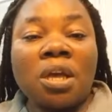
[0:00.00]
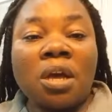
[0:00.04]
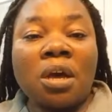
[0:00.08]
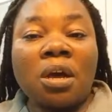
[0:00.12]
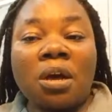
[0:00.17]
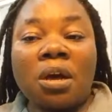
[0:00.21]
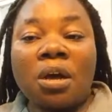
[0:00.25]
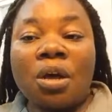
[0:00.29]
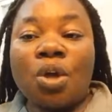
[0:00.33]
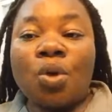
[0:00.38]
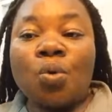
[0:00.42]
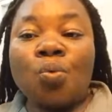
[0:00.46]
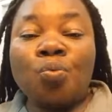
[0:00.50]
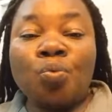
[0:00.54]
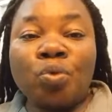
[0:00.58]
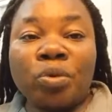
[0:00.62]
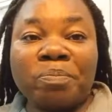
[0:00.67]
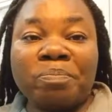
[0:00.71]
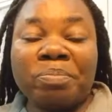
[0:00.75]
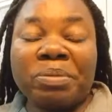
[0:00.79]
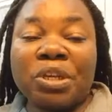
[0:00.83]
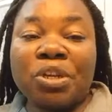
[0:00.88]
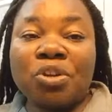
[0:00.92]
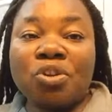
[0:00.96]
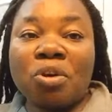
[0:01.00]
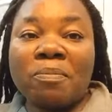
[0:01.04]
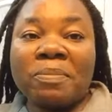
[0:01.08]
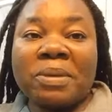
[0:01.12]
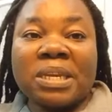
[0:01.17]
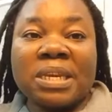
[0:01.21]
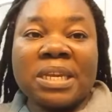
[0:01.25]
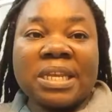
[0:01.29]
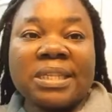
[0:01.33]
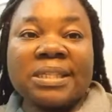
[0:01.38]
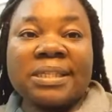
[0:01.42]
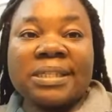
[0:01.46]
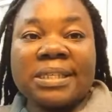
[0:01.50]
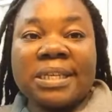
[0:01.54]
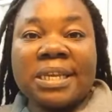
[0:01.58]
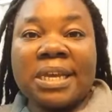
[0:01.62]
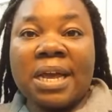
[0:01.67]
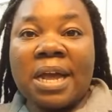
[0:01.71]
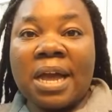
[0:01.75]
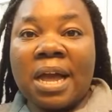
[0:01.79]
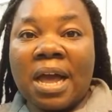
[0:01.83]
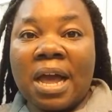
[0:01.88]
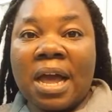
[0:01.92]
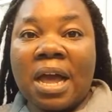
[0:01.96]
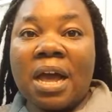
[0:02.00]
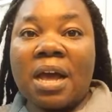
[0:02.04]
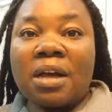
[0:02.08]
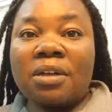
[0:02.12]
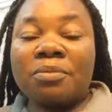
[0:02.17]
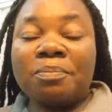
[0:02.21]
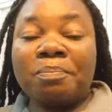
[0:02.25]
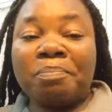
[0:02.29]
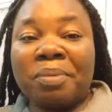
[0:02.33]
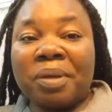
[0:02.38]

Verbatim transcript: uh, would be nominating her,